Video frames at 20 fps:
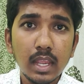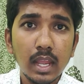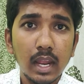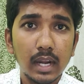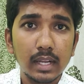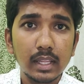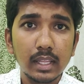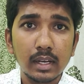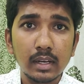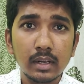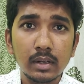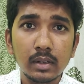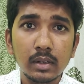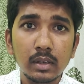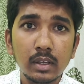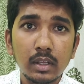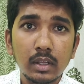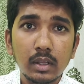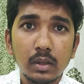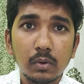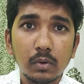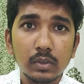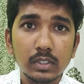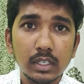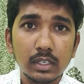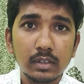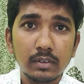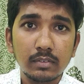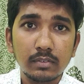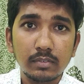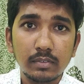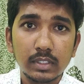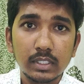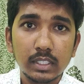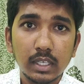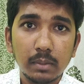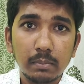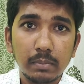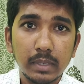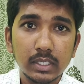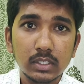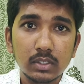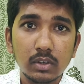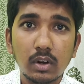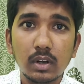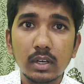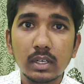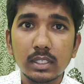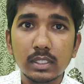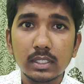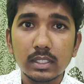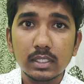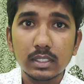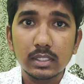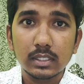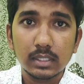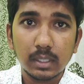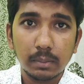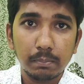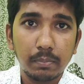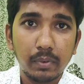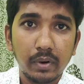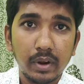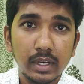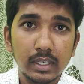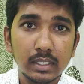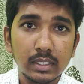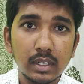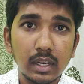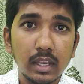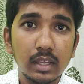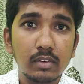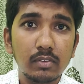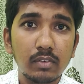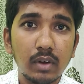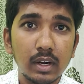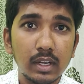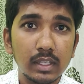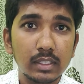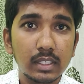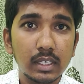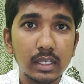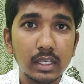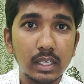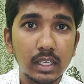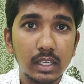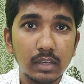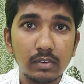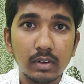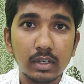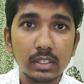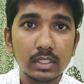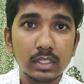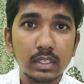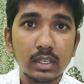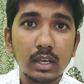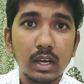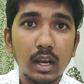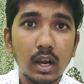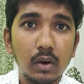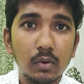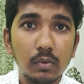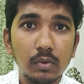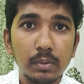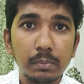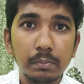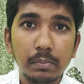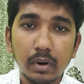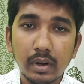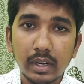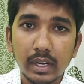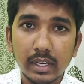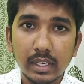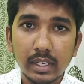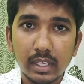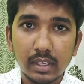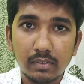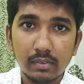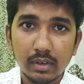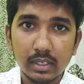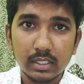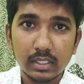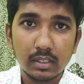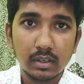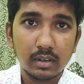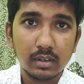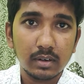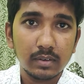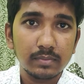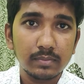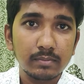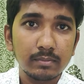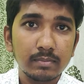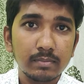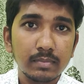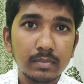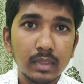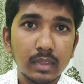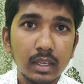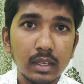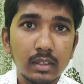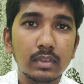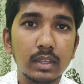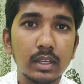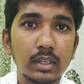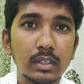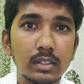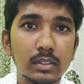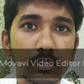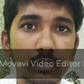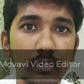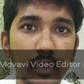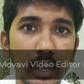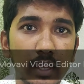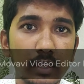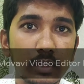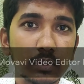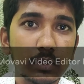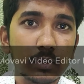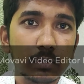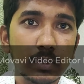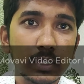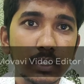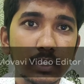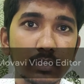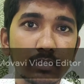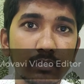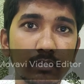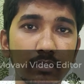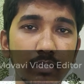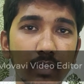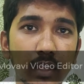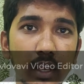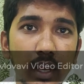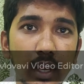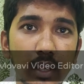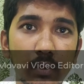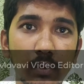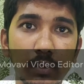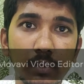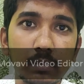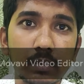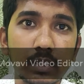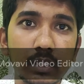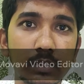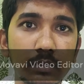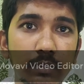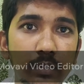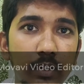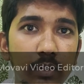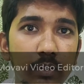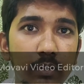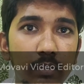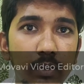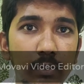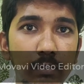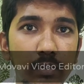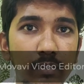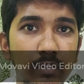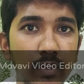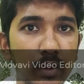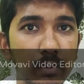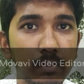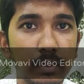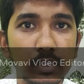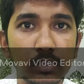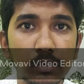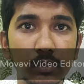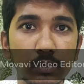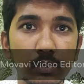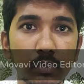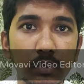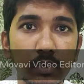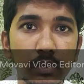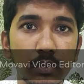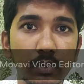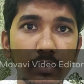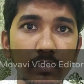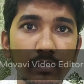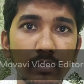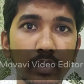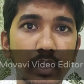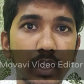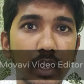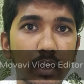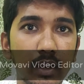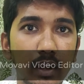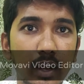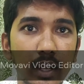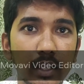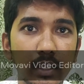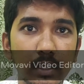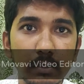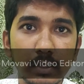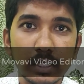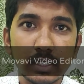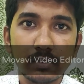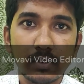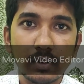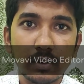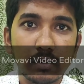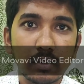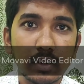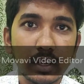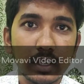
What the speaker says: and then question which are based on sub points like what is the keywords, how important keywords are. So thank you so much. I hope this video will be very much useful to you, and all the best for your